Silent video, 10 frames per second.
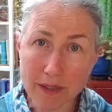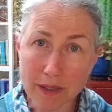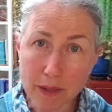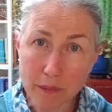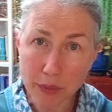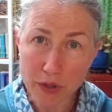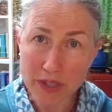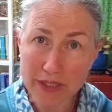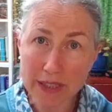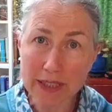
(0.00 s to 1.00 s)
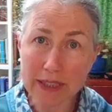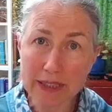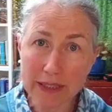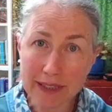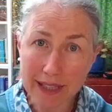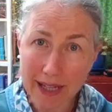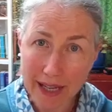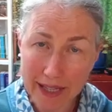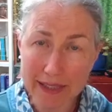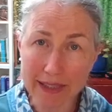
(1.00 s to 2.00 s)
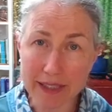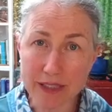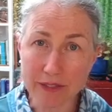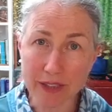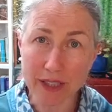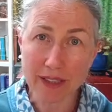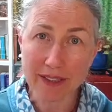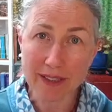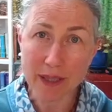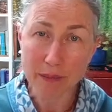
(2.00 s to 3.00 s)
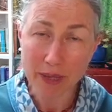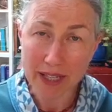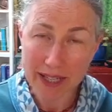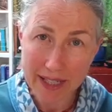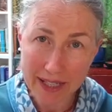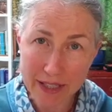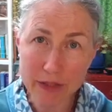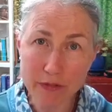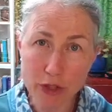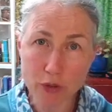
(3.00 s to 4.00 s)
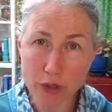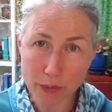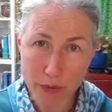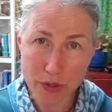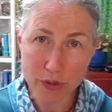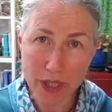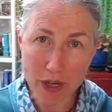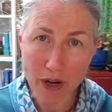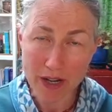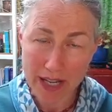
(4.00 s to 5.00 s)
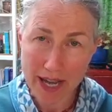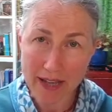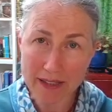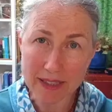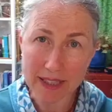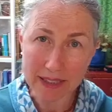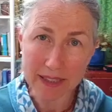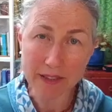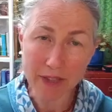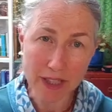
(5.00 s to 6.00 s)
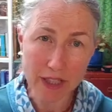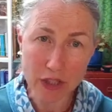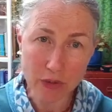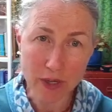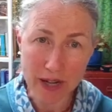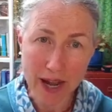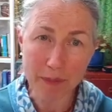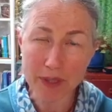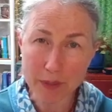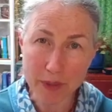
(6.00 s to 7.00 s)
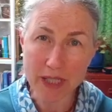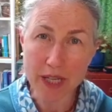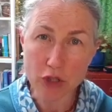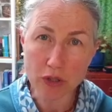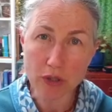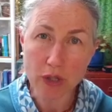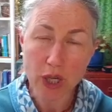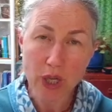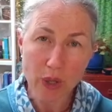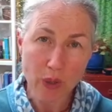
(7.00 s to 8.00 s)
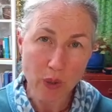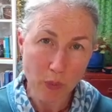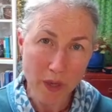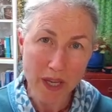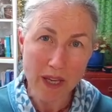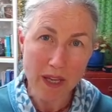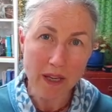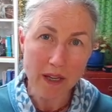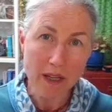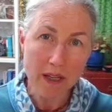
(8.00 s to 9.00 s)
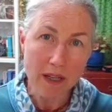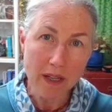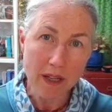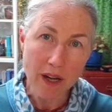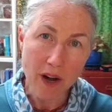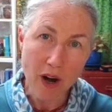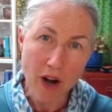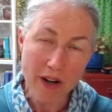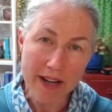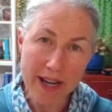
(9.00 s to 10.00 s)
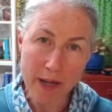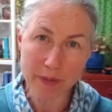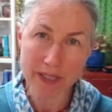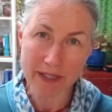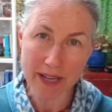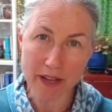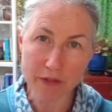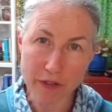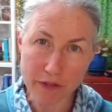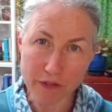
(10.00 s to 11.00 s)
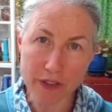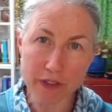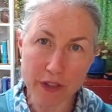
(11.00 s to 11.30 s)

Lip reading: personally and collectively. By individually pursuing our yes and living into our happiest potential, we are enabling that for the field of